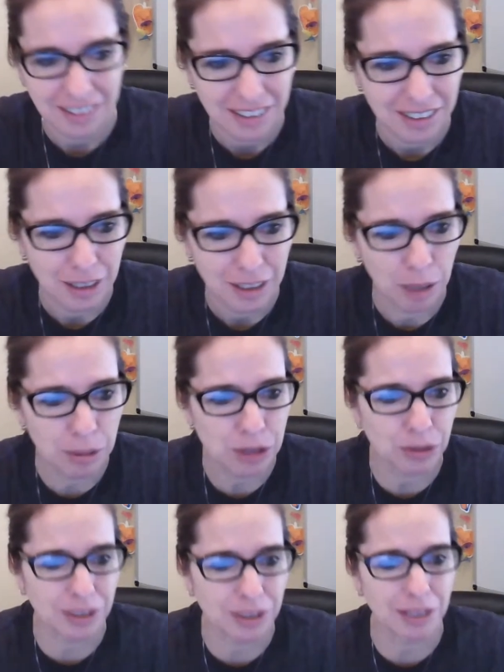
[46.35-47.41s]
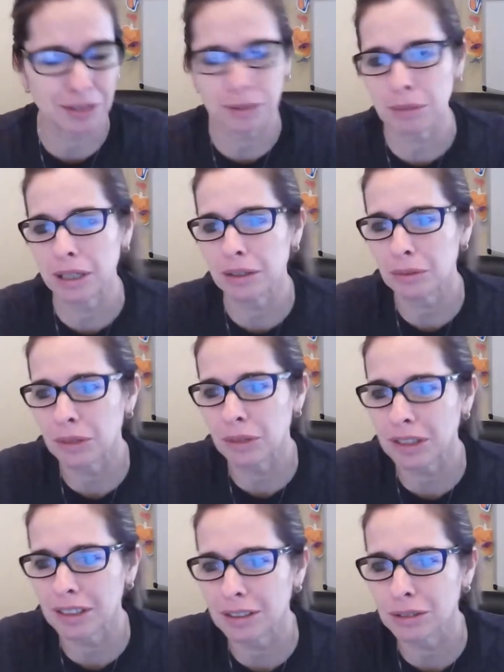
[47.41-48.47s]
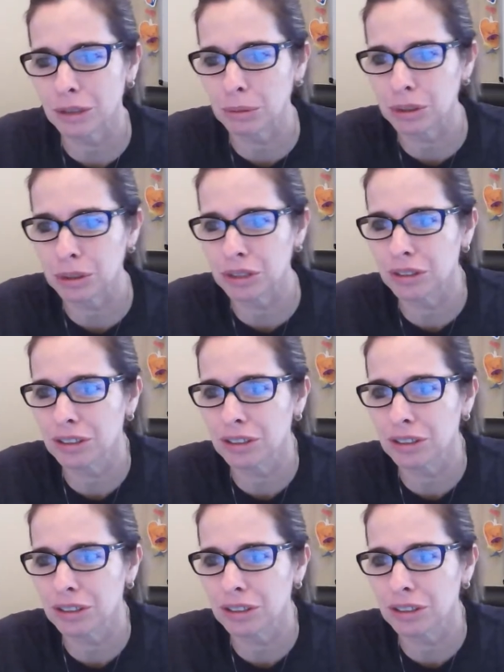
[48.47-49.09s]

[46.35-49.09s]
I'll be joined here in a minute with another troubleshooter.